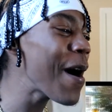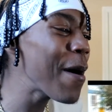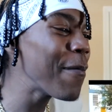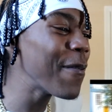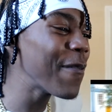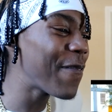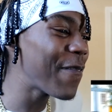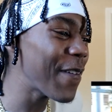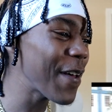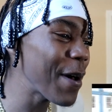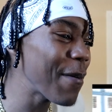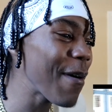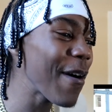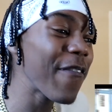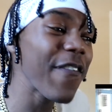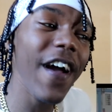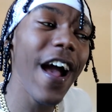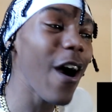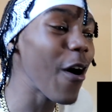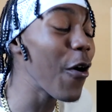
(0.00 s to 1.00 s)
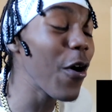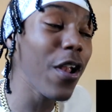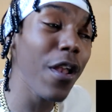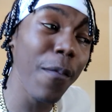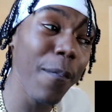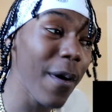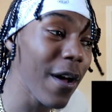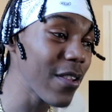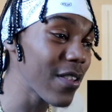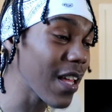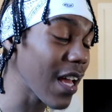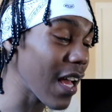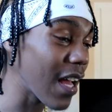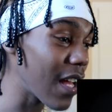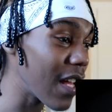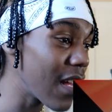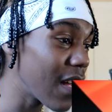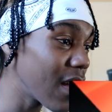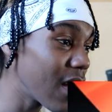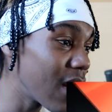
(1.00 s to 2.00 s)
mama, fam, I forgot all about that.